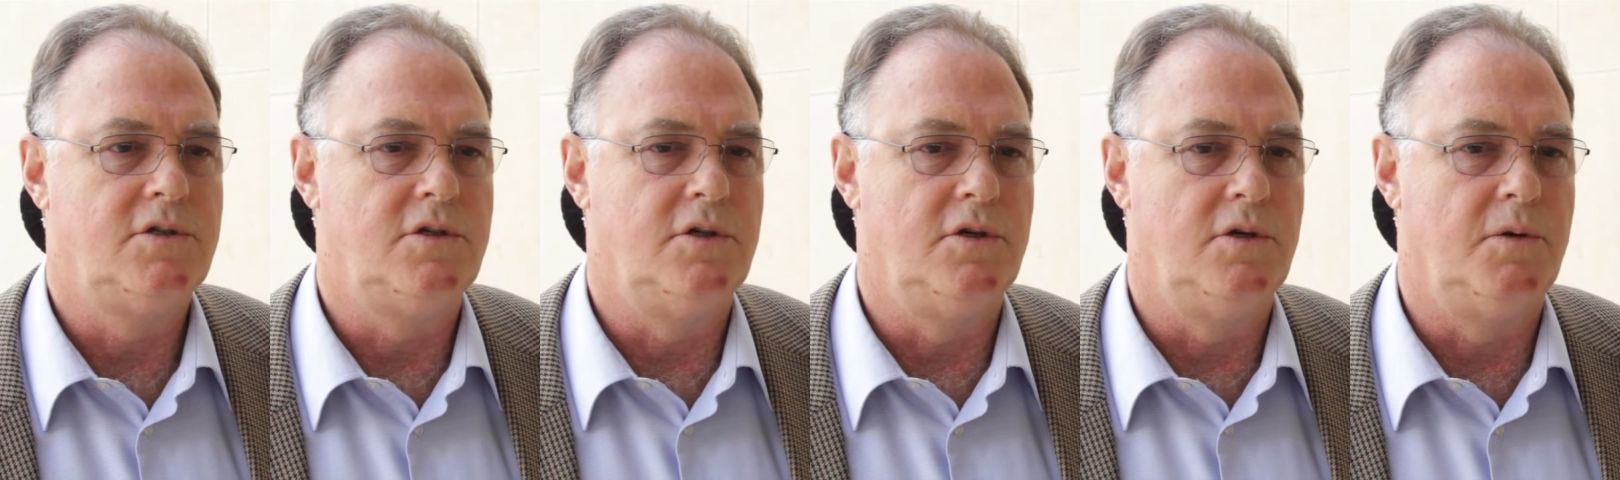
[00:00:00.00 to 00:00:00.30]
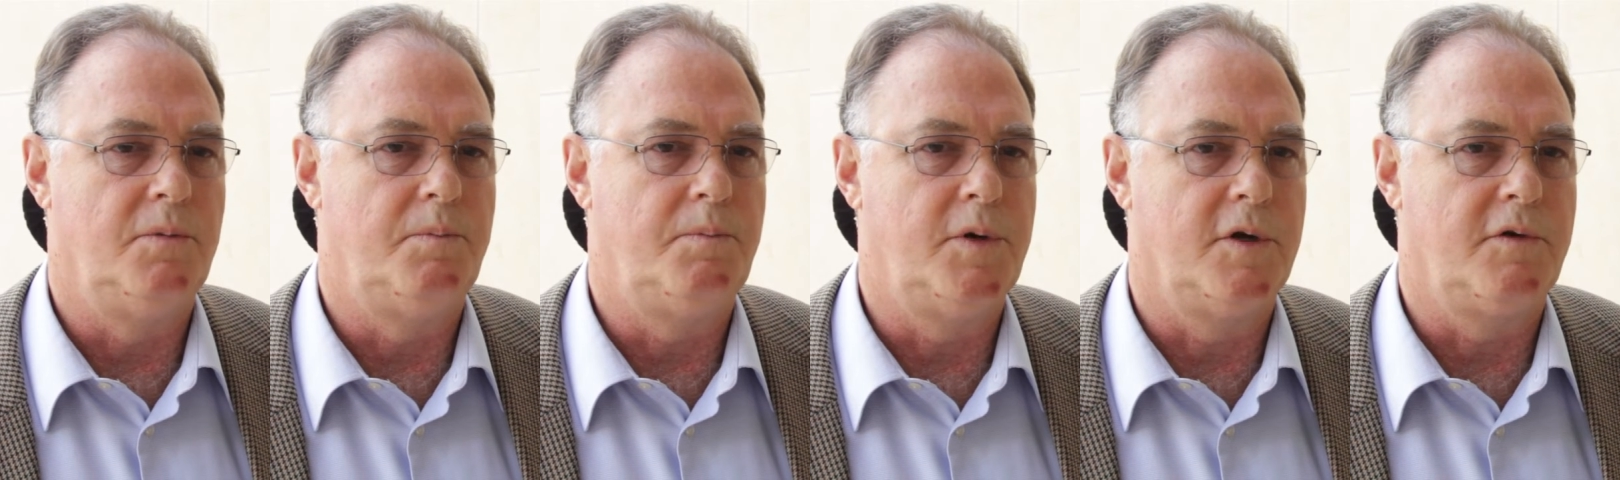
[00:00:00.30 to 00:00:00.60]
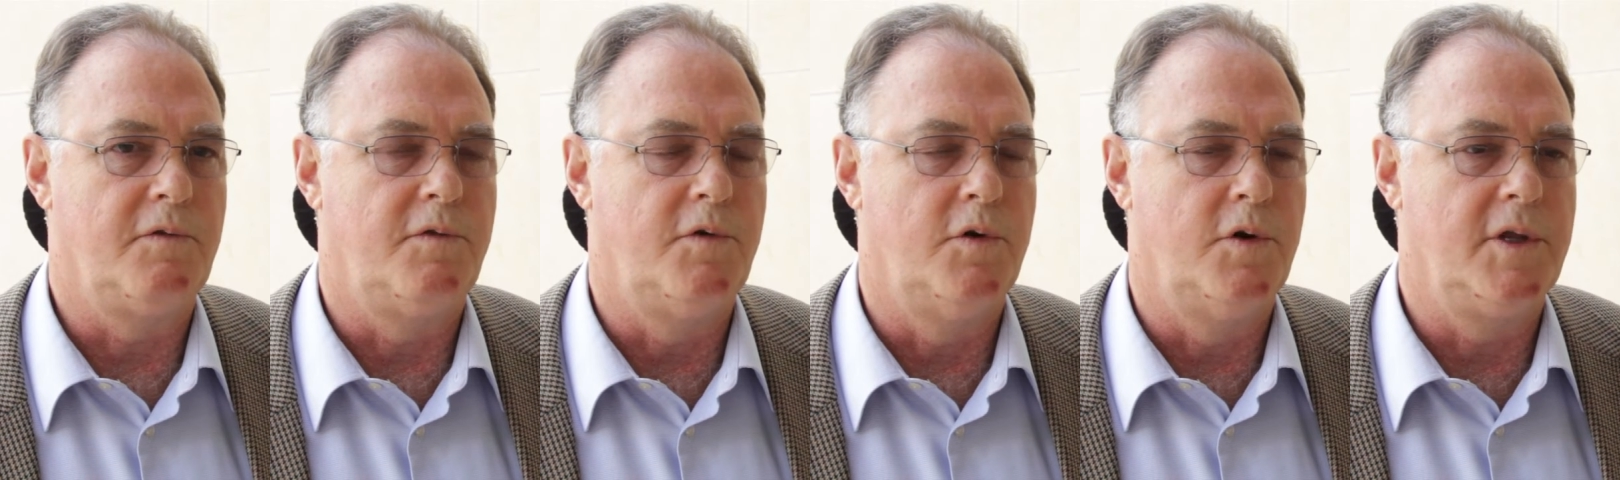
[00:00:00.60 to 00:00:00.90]
to
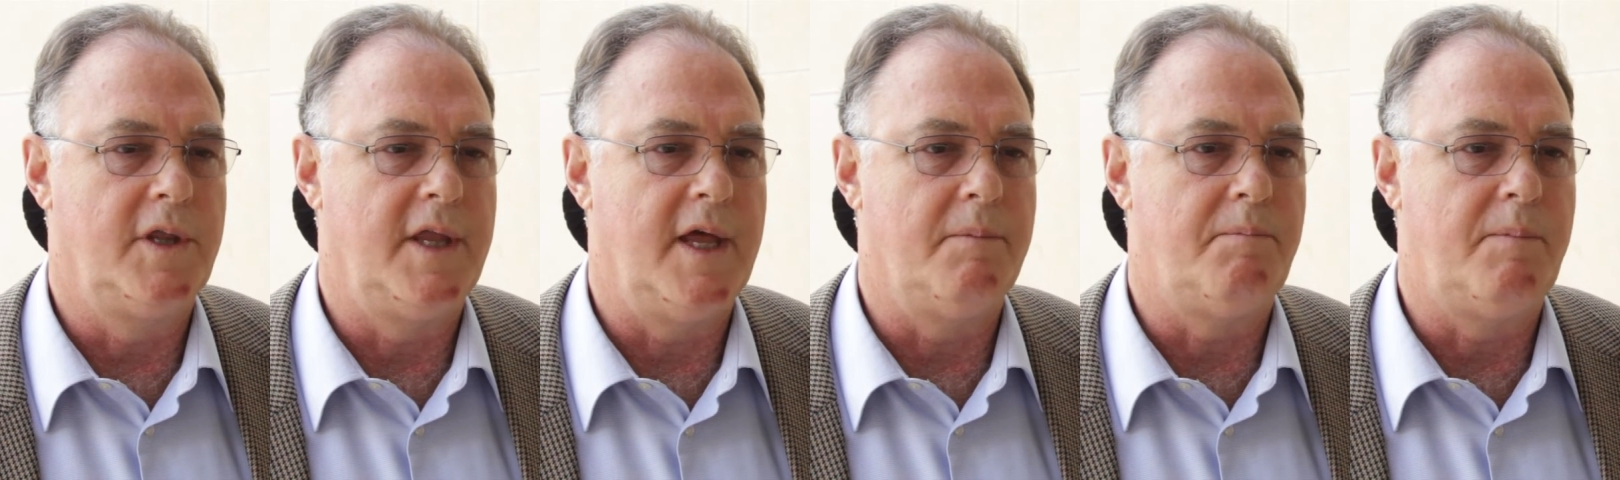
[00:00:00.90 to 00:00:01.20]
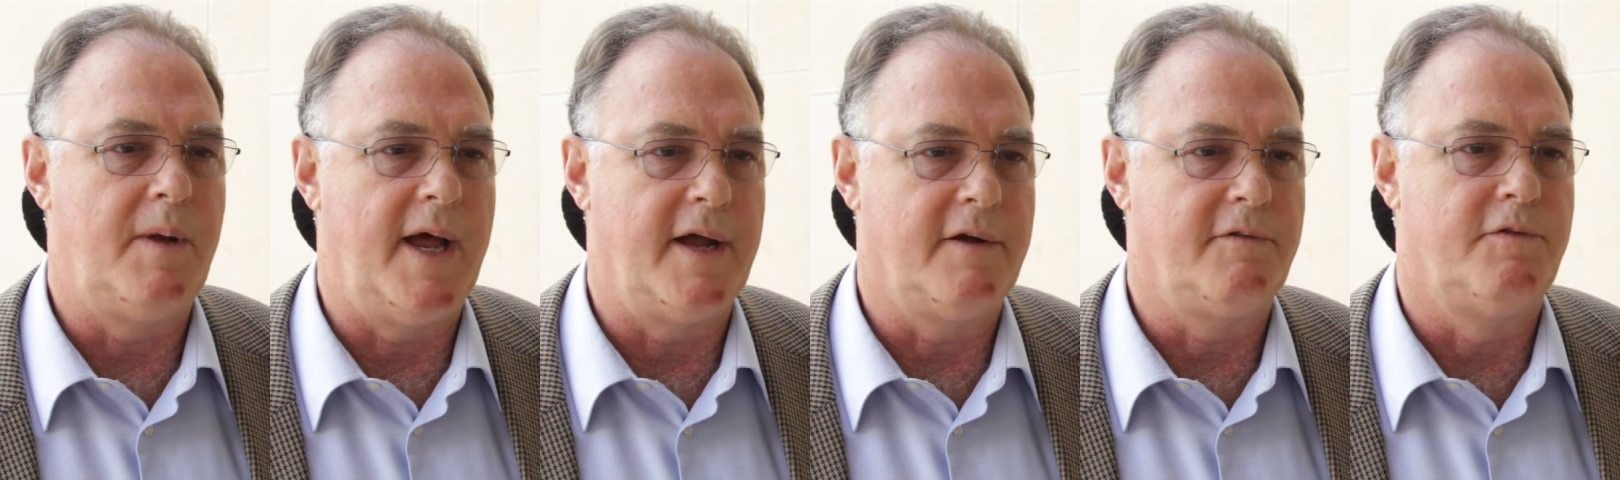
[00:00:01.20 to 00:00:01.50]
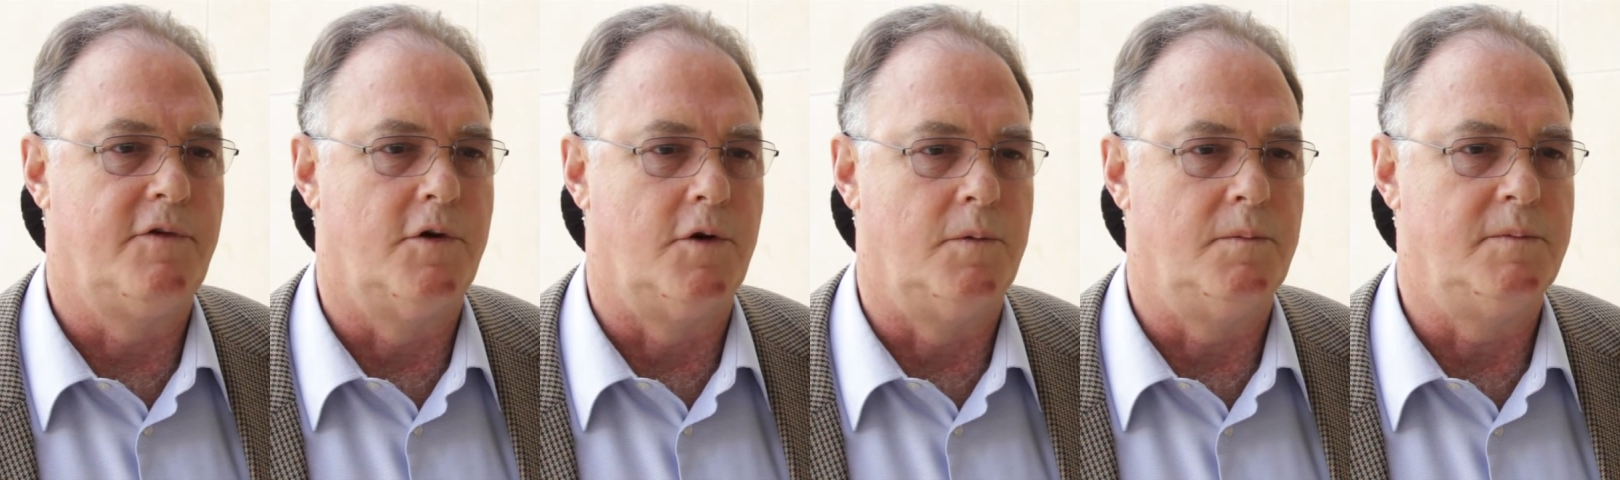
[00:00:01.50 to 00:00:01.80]
put forward their
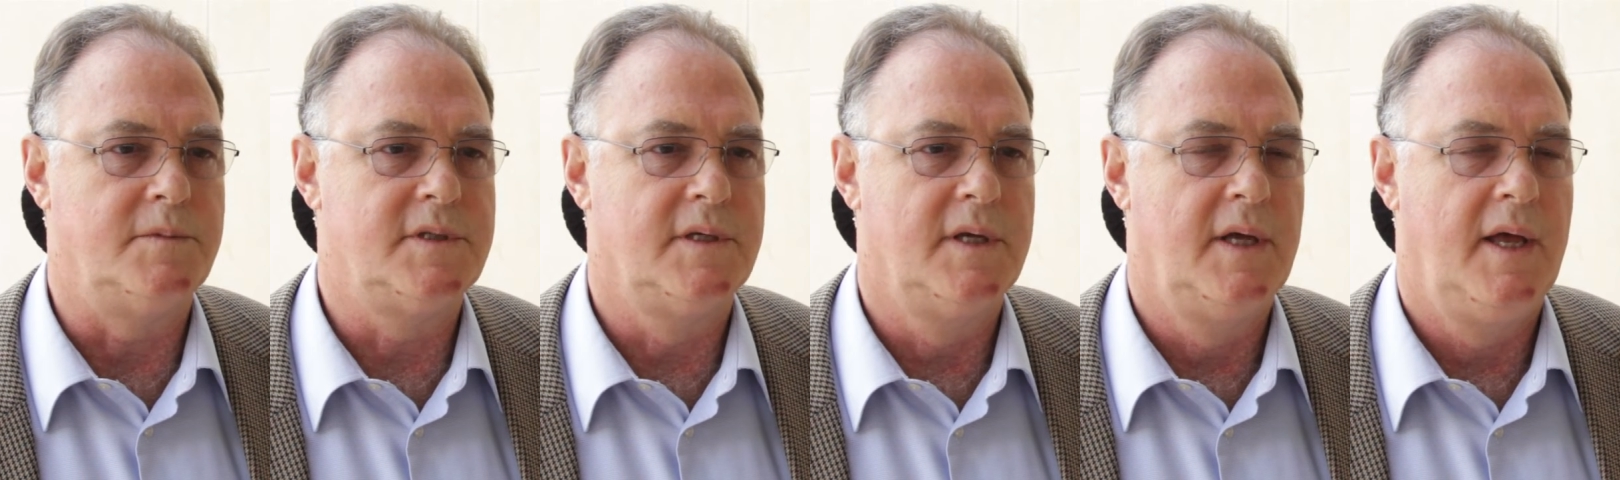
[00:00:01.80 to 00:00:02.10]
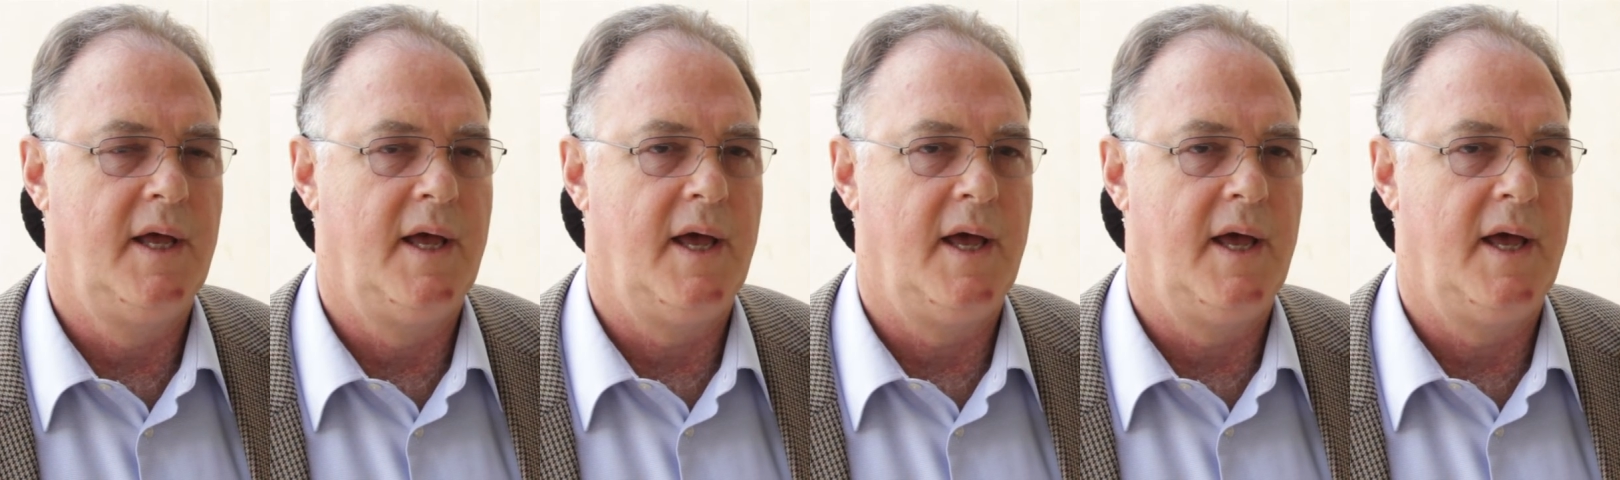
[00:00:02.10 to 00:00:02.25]
platforms.